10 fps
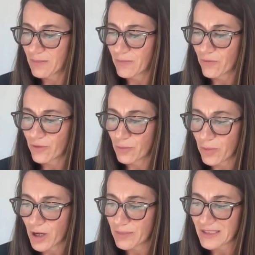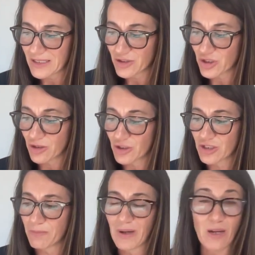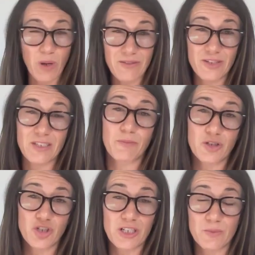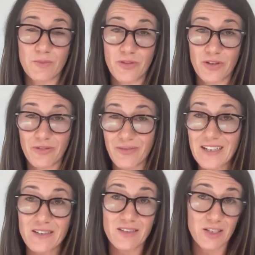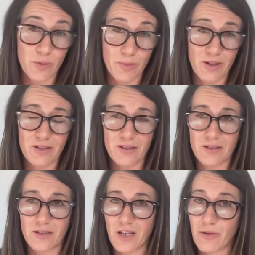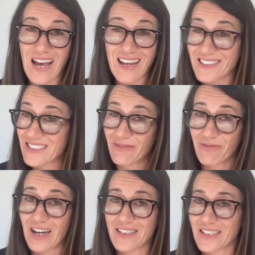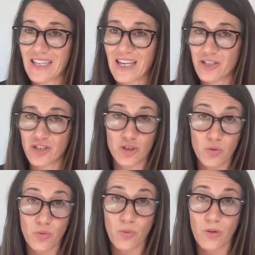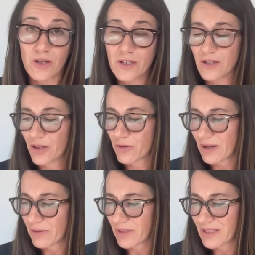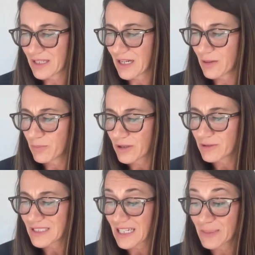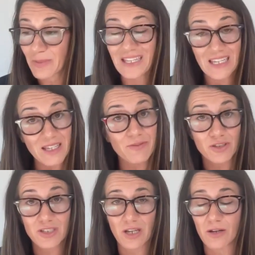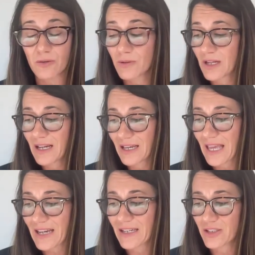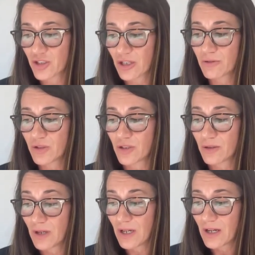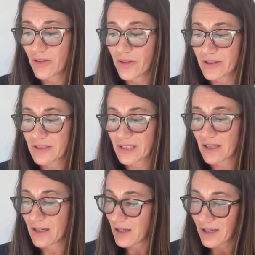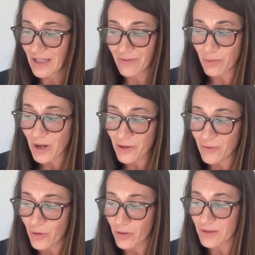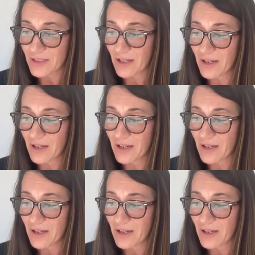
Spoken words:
for a permanent injunction by way of summary judgment. The defendants, who were persons unknown, hadn't in fact engaged at all throughout the entire process. But even so, again, it shows you that even where you've got,